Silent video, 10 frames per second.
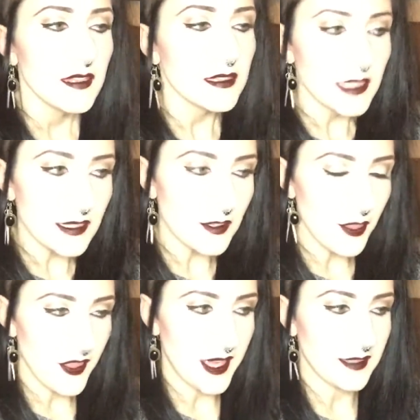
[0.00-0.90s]

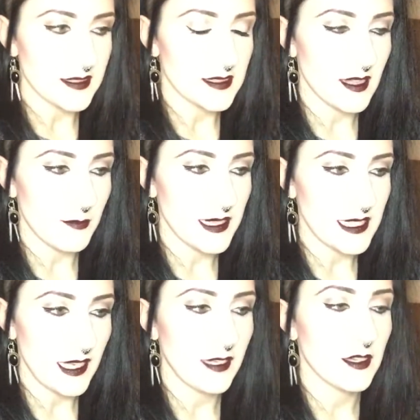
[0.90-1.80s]
Little things that we
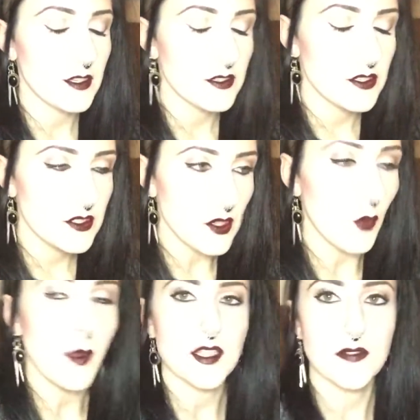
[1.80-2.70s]
take
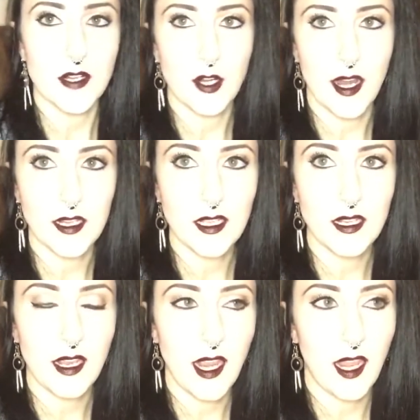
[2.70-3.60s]
so much for
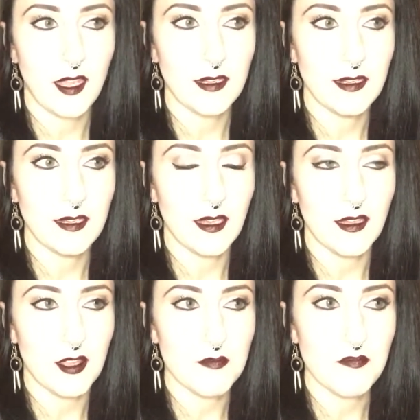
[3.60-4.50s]
granted. And
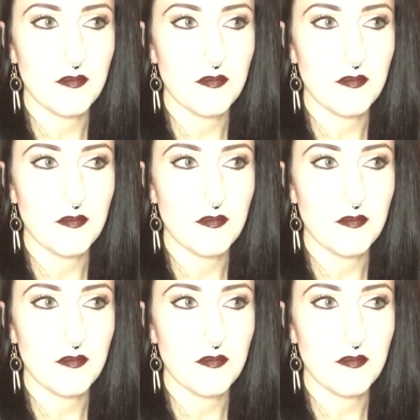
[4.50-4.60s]
uh,